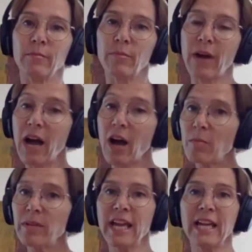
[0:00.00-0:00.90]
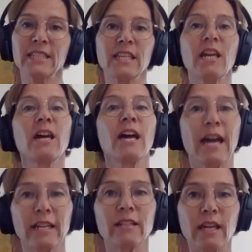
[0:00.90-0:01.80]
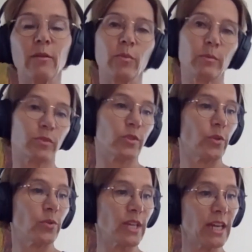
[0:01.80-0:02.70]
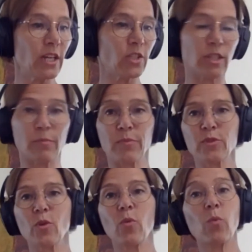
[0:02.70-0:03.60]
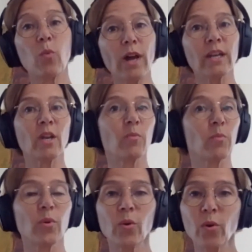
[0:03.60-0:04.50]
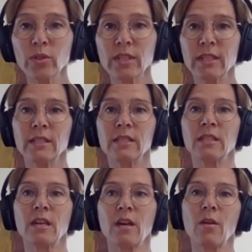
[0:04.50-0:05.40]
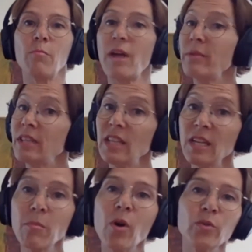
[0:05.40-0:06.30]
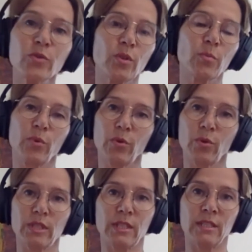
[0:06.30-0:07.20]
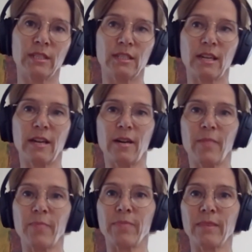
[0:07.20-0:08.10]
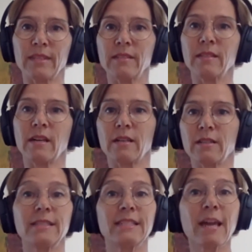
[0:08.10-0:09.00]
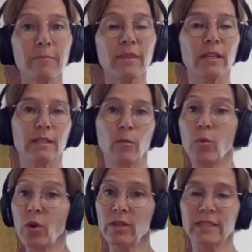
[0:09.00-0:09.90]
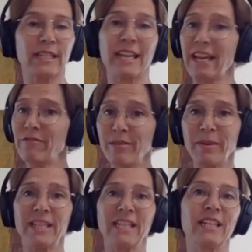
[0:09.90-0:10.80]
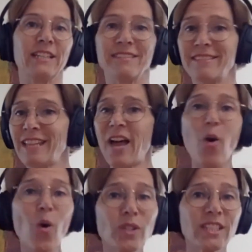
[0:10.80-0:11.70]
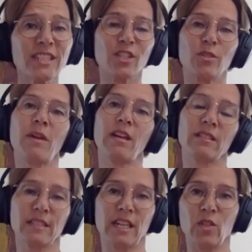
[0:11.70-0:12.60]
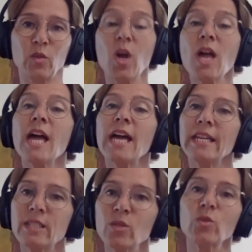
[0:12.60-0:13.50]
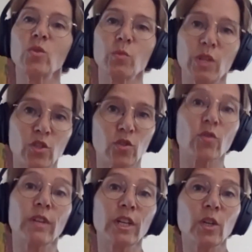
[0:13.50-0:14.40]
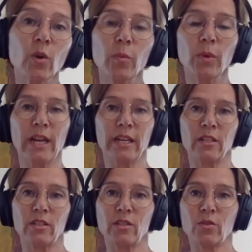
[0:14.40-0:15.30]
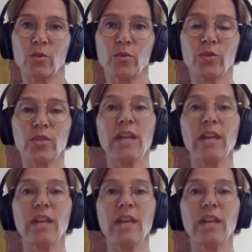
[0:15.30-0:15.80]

power plants, and then we produce energy. So one important, maybe the most important step that the world and everybody and all decision makers can do is to switch to renewable energy sources